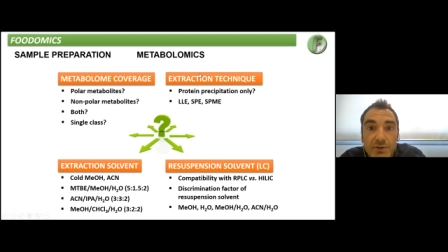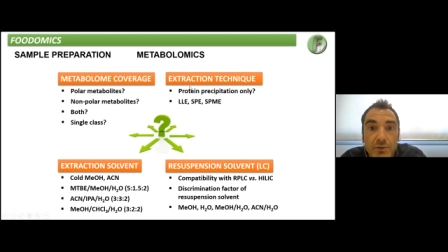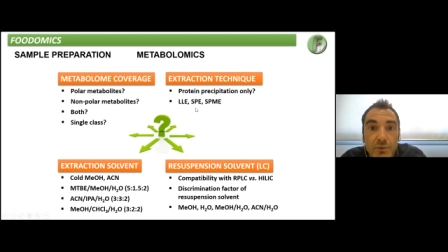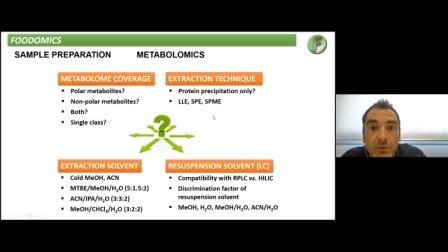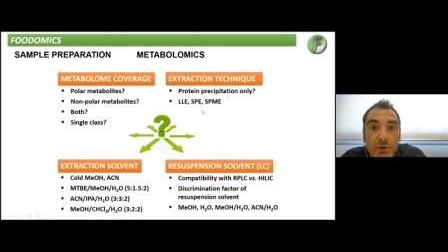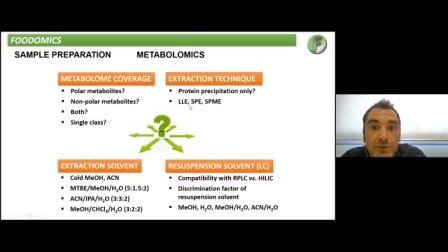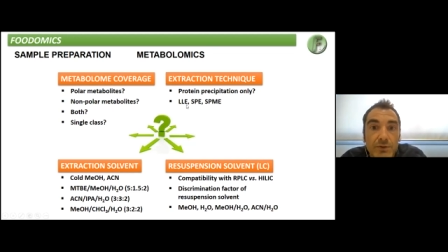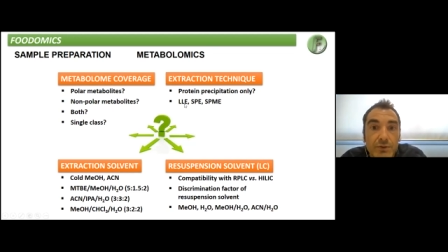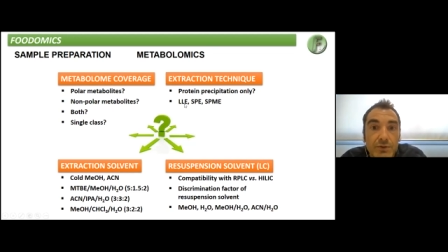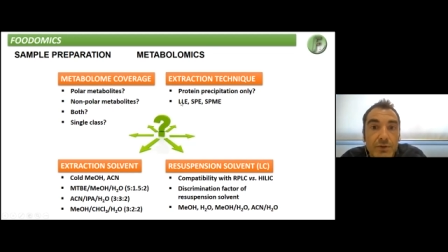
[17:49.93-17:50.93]
So we will
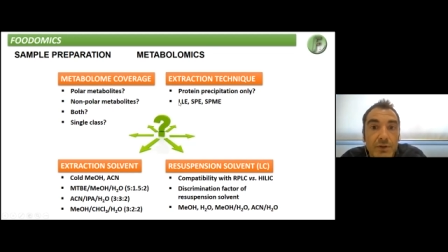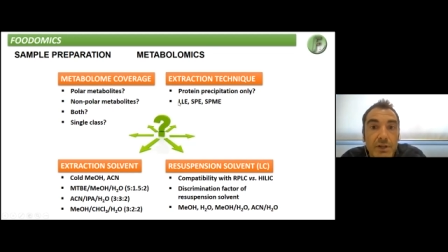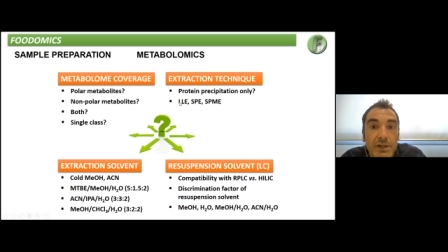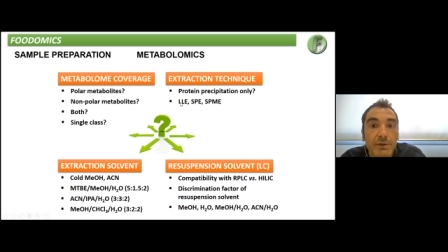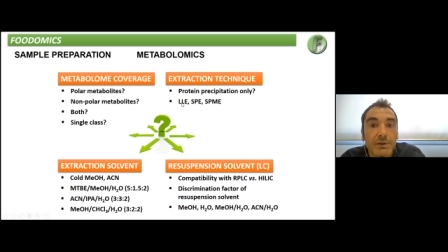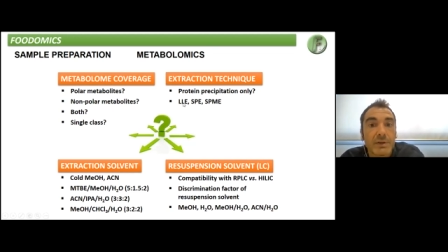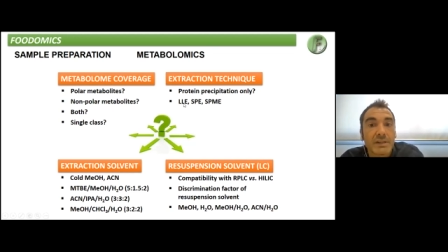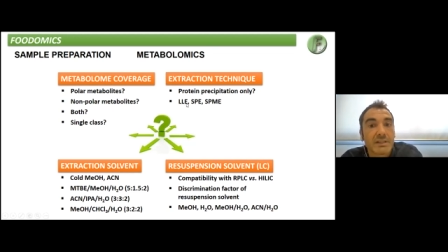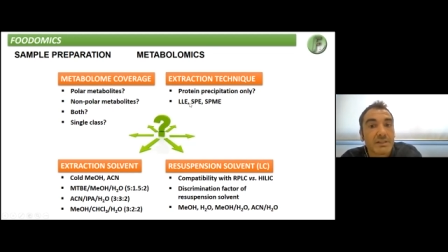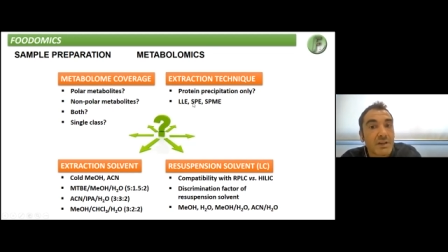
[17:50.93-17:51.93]
use
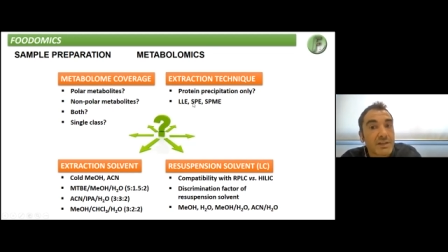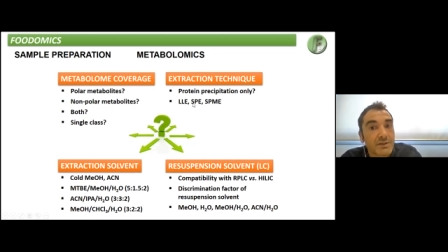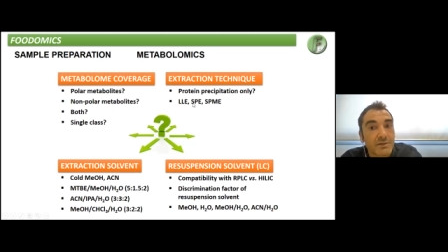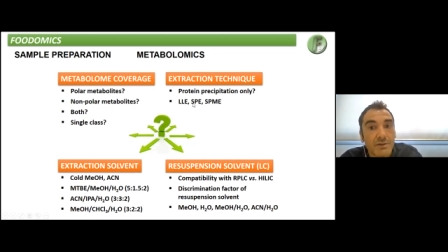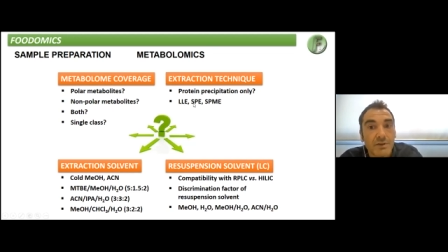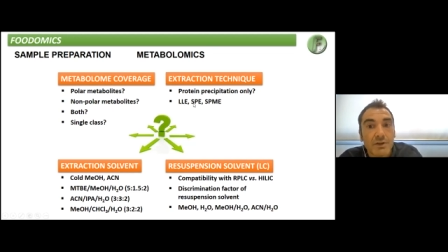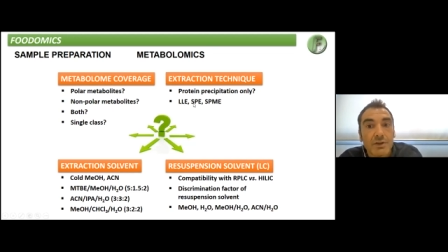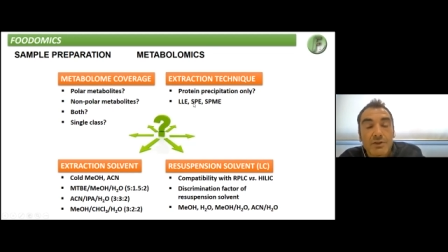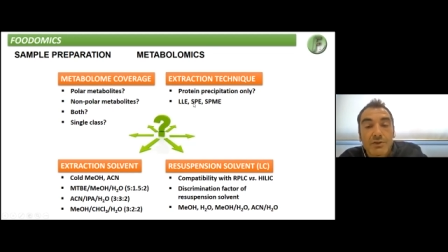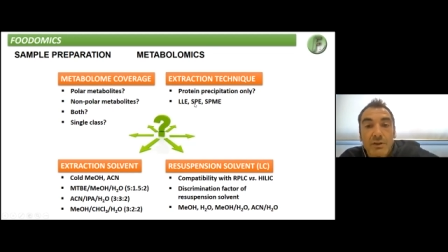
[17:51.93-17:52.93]
liquid-liquid extraction,
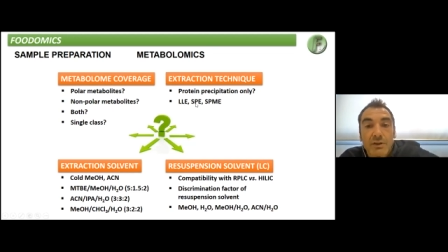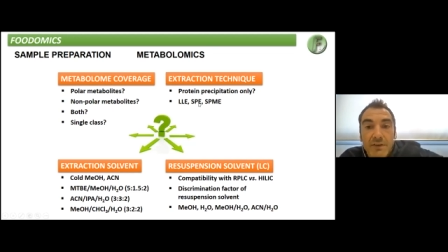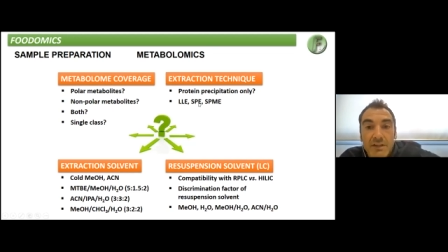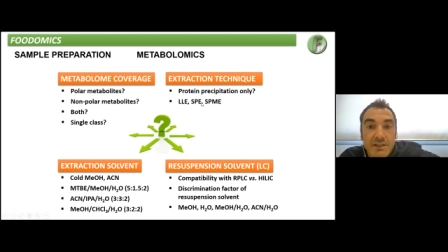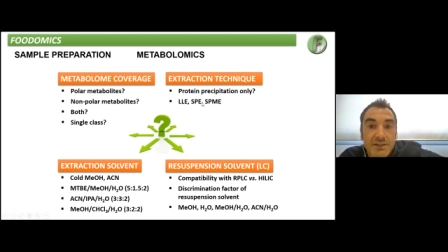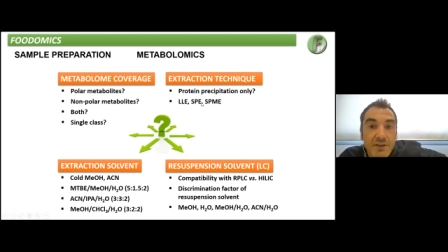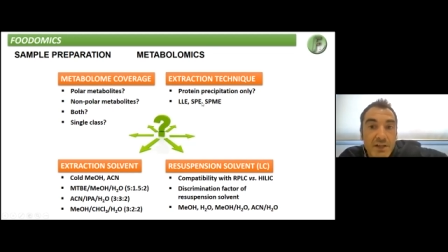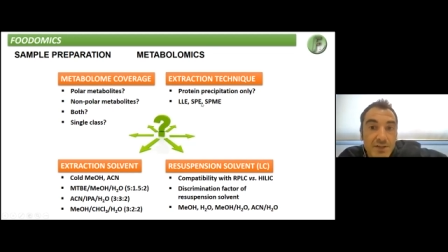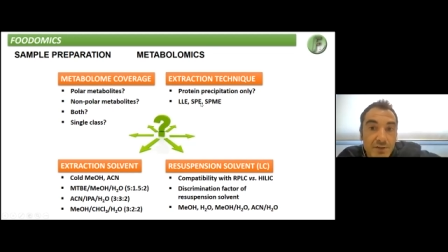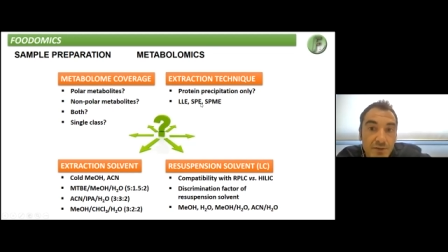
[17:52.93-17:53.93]
solid phase
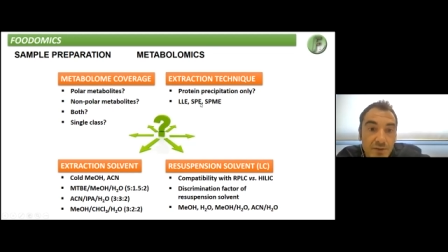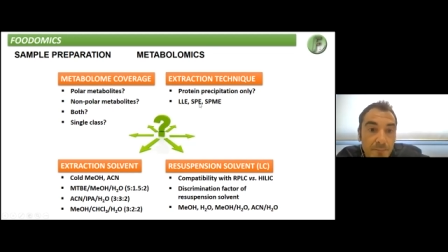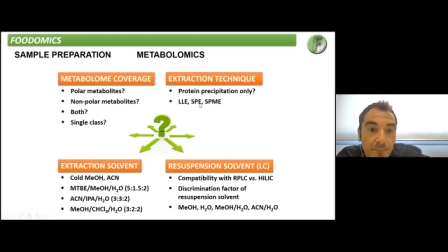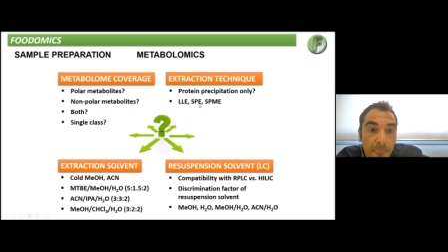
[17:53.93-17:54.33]
extraction.